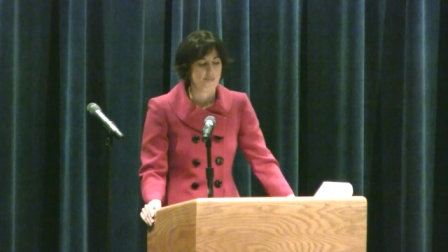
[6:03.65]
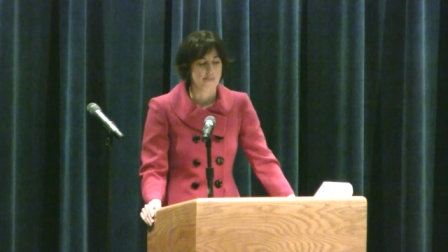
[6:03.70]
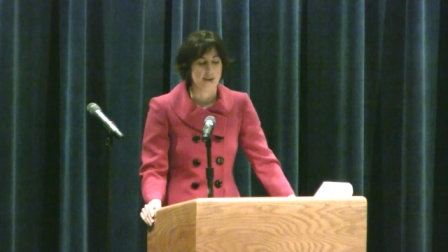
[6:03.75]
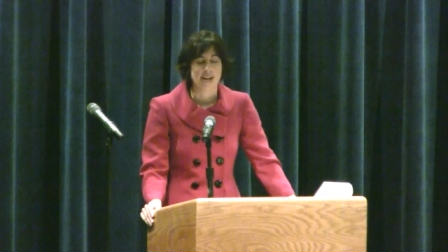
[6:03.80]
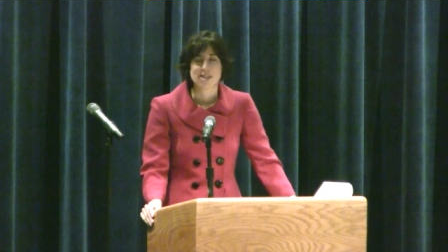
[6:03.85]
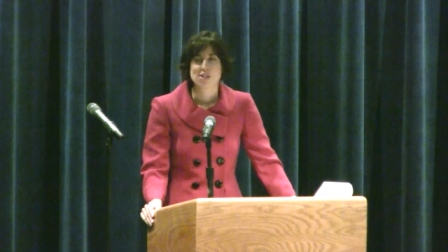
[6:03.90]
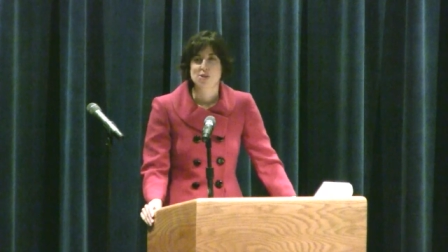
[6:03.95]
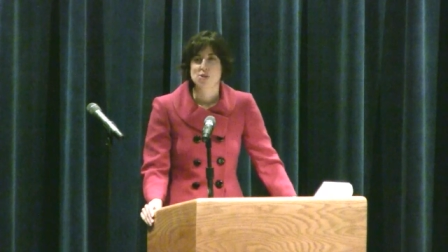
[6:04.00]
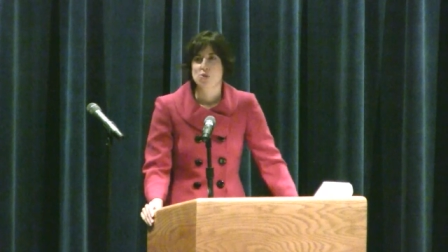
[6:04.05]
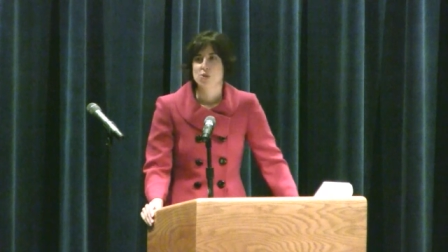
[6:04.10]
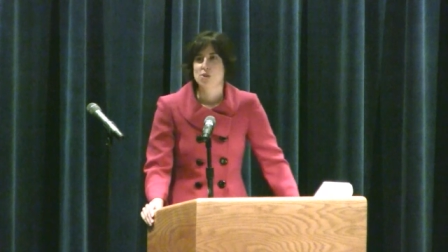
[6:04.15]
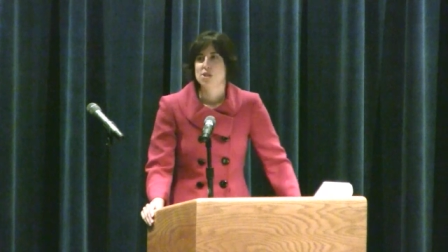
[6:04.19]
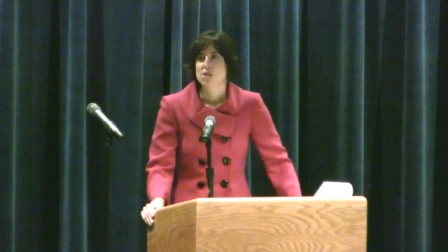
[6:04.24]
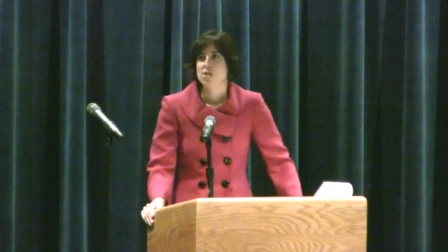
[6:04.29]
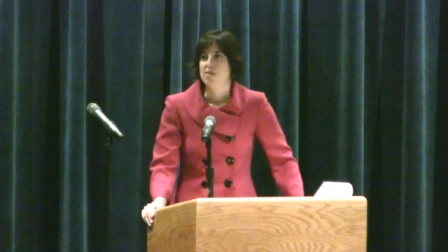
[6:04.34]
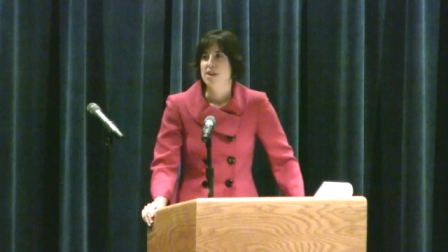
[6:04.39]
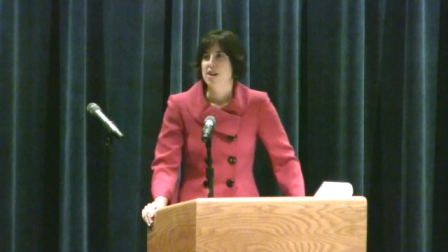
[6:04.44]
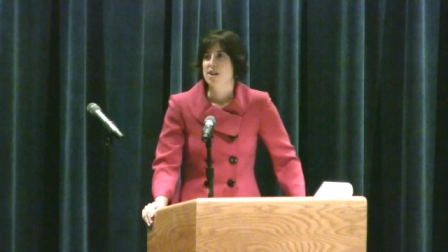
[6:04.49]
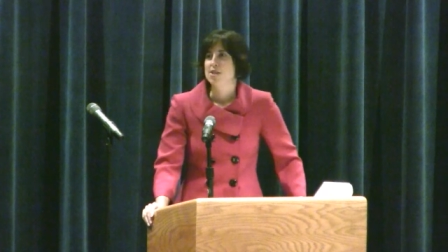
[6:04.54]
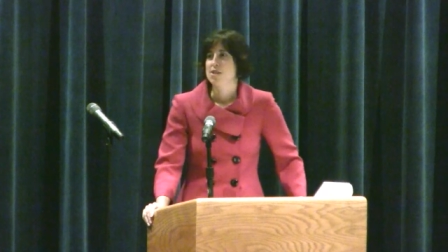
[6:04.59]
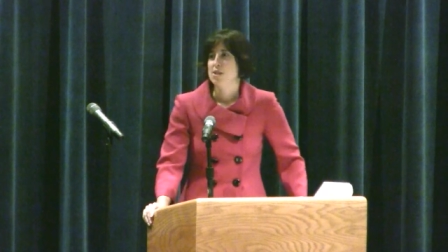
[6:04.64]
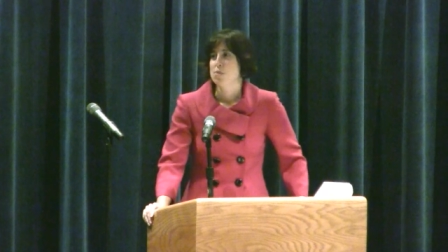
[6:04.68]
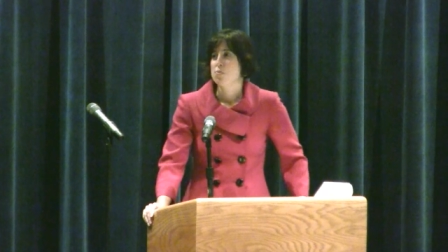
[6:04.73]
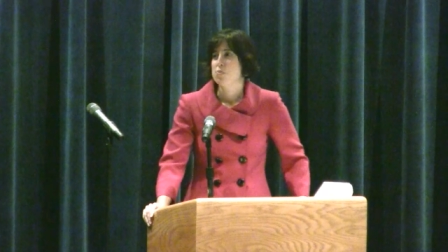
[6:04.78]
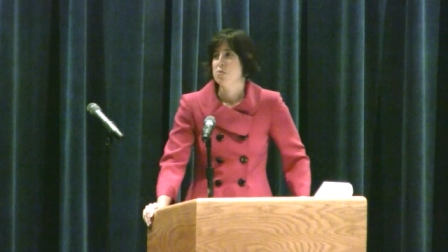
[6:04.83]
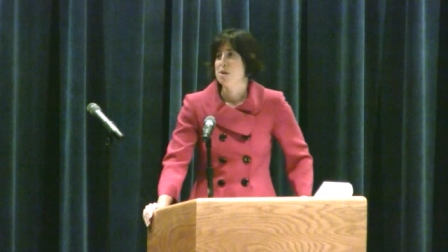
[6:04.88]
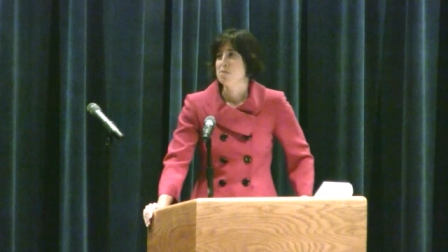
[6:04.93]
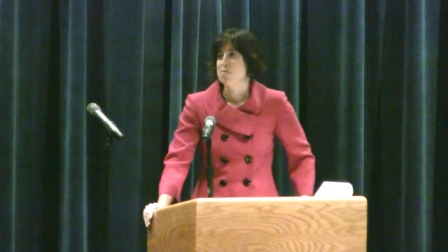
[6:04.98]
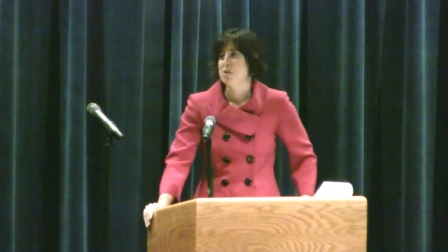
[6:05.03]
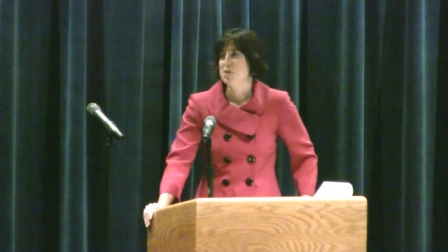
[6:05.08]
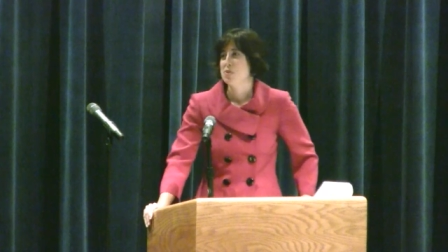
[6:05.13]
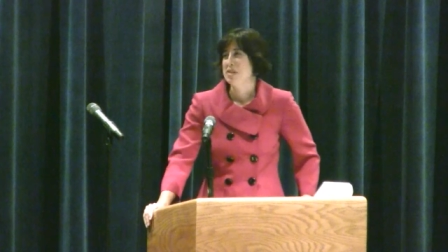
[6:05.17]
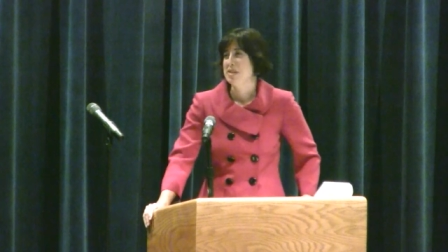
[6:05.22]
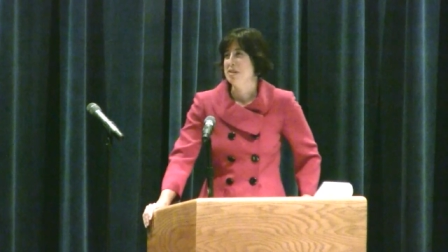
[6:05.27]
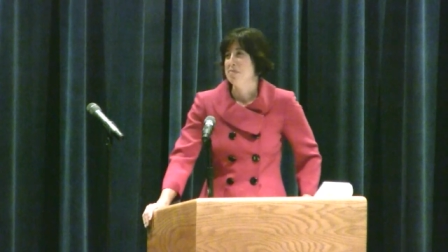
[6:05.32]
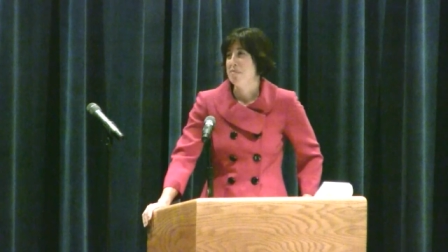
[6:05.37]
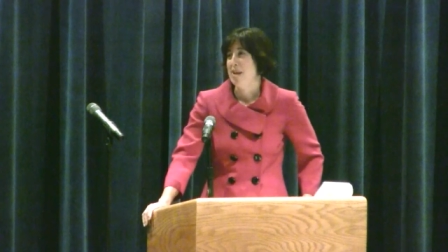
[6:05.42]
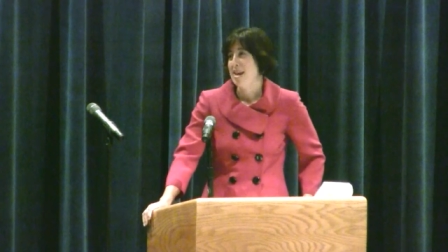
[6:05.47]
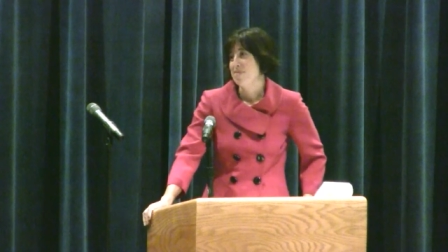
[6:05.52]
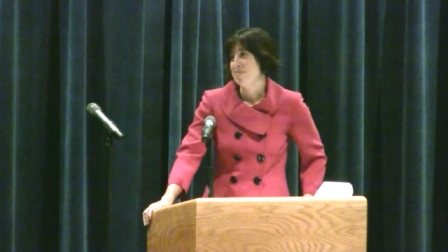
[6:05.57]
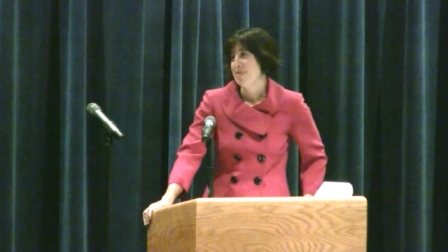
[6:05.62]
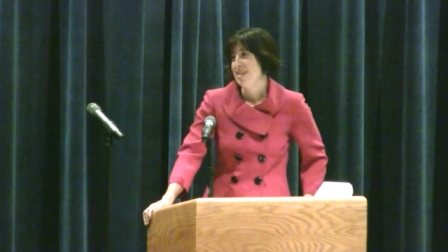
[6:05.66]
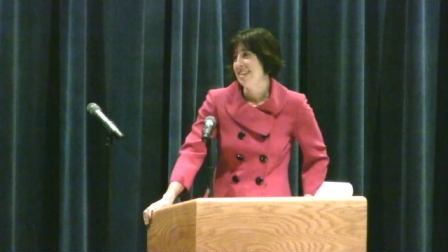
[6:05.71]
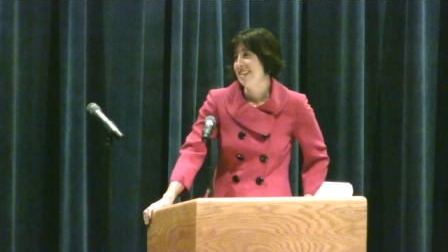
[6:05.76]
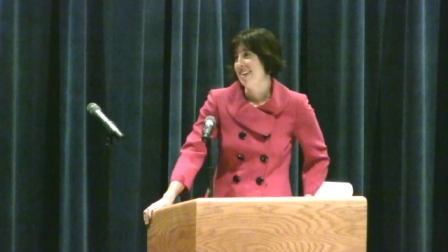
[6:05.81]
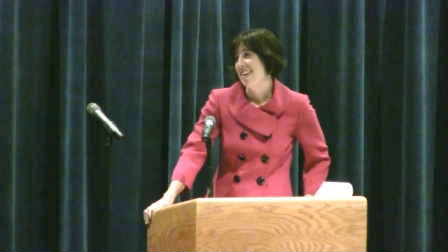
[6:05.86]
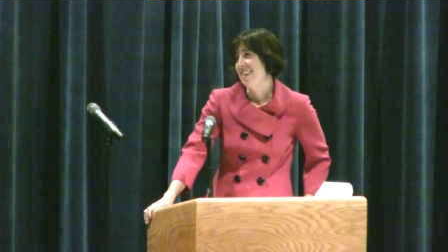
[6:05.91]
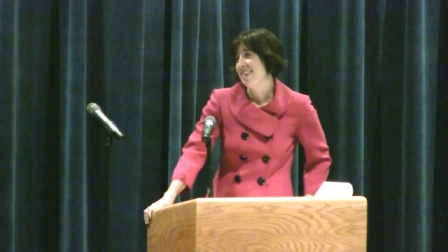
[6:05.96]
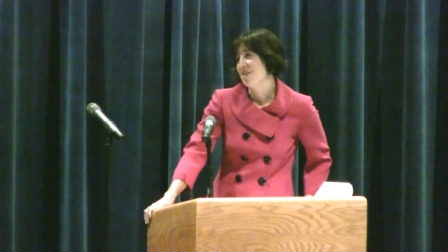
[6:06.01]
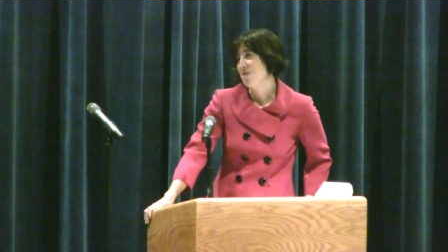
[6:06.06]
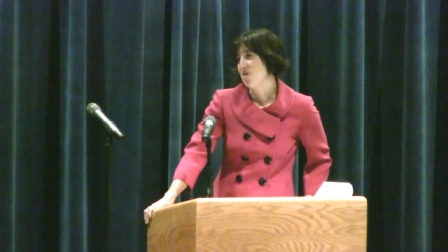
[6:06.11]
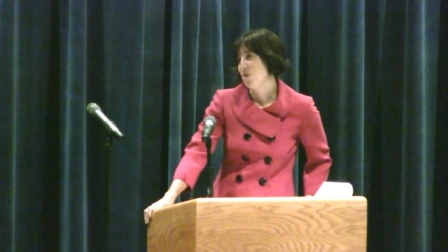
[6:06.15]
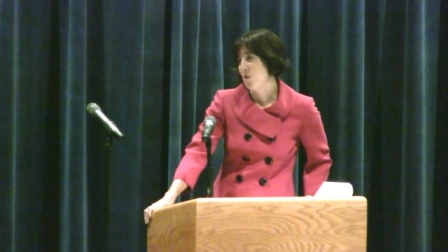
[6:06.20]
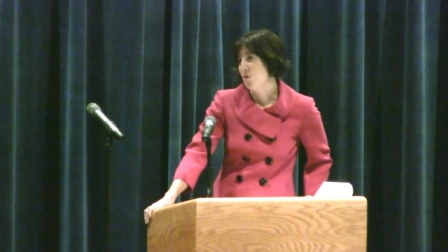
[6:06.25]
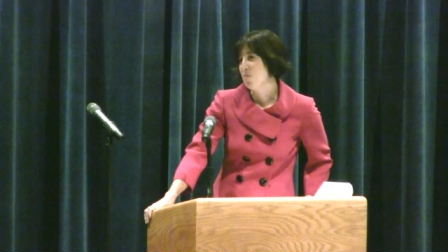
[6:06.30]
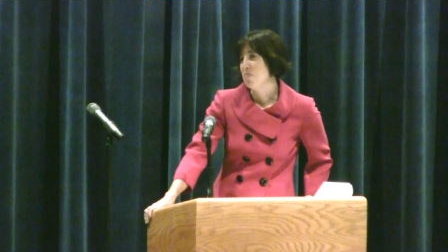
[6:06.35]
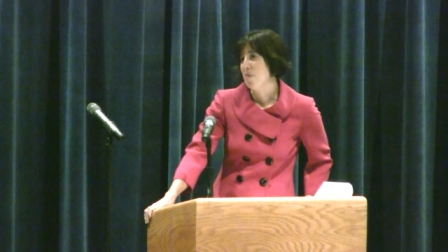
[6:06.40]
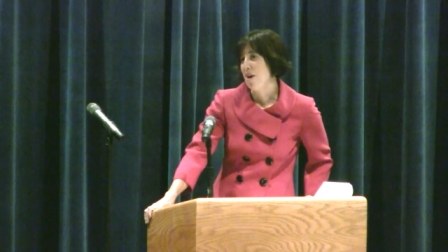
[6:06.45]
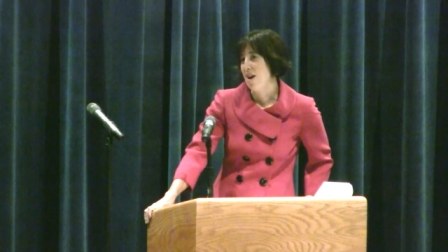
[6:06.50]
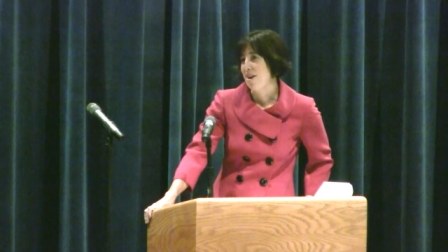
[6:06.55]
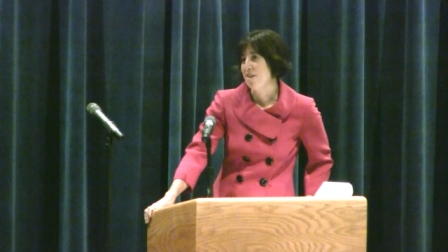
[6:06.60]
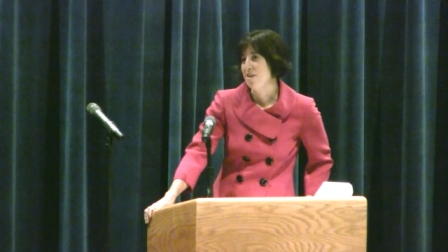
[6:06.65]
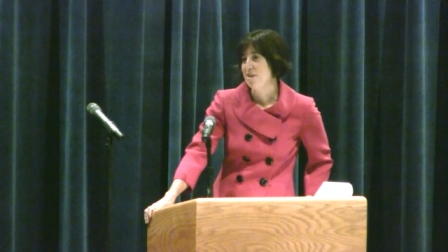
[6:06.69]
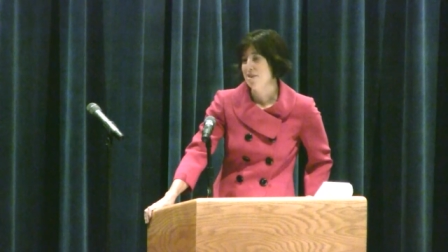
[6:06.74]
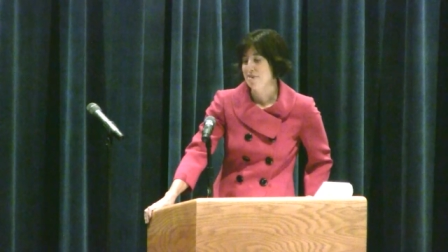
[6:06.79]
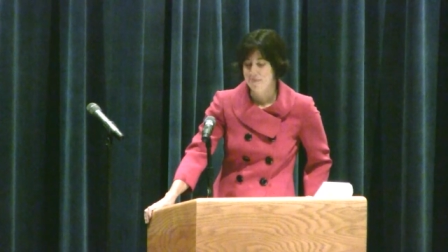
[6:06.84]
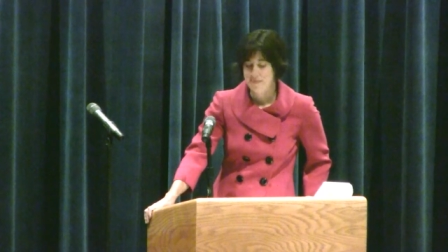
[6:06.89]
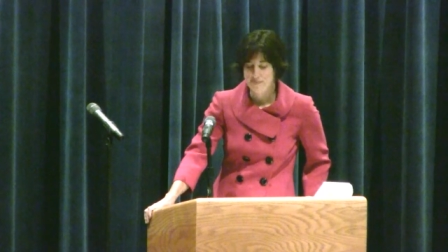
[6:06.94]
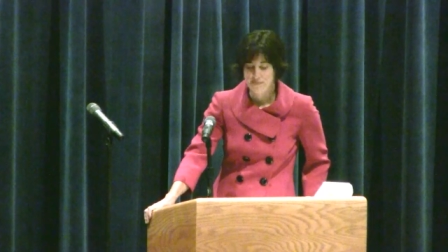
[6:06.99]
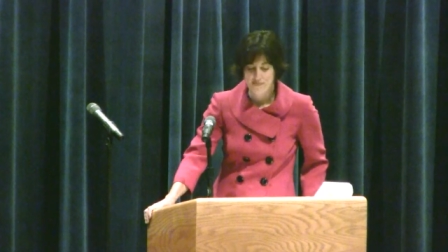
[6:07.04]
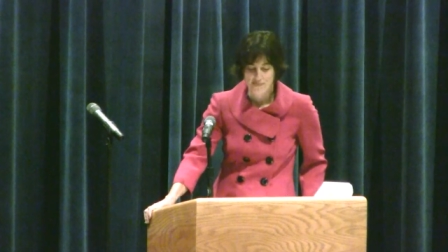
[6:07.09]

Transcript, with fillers: My scores fell somewhere between maybe and don't bother.